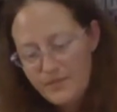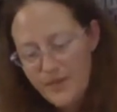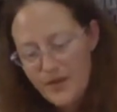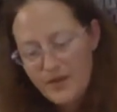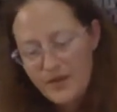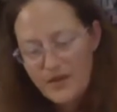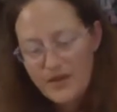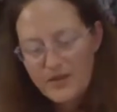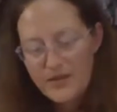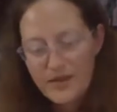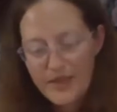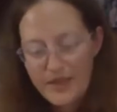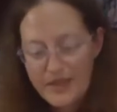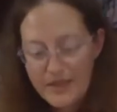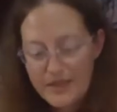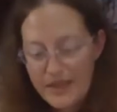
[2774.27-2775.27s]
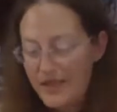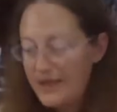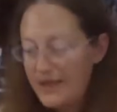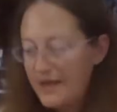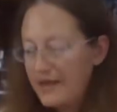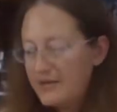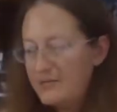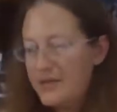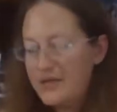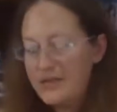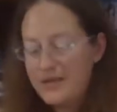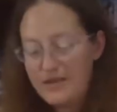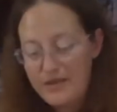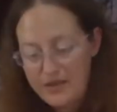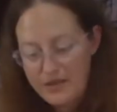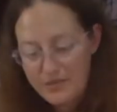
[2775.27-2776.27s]
Alright, so I can take out my
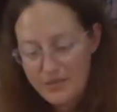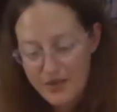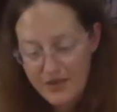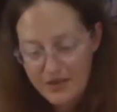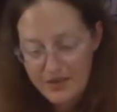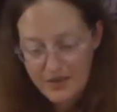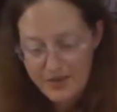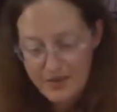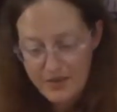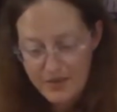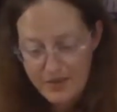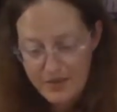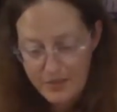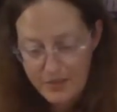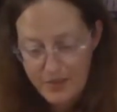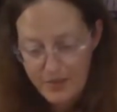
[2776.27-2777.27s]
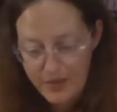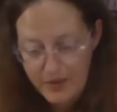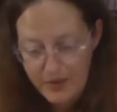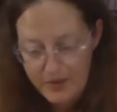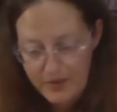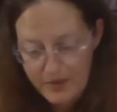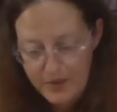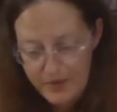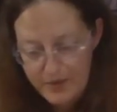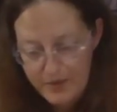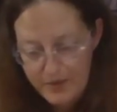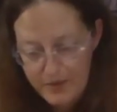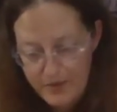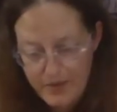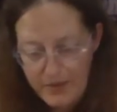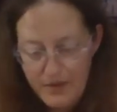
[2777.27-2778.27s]
stitch markers at this point
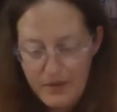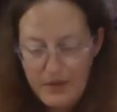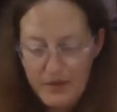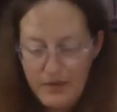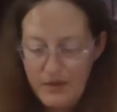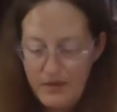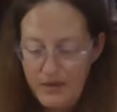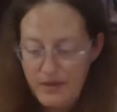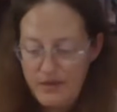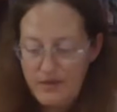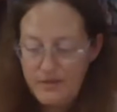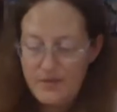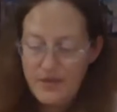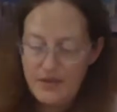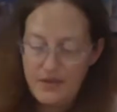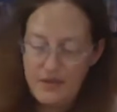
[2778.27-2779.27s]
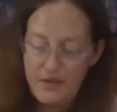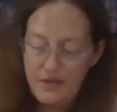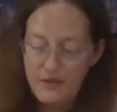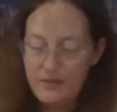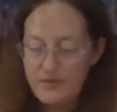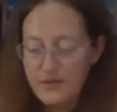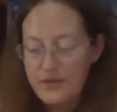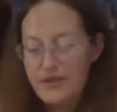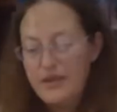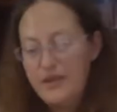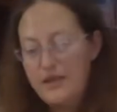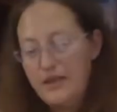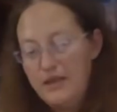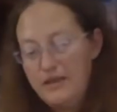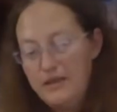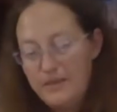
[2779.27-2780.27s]
because I don't really
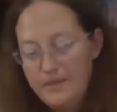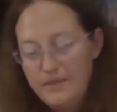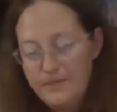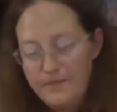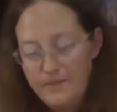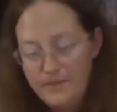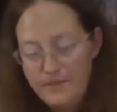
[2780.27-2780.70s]
need them.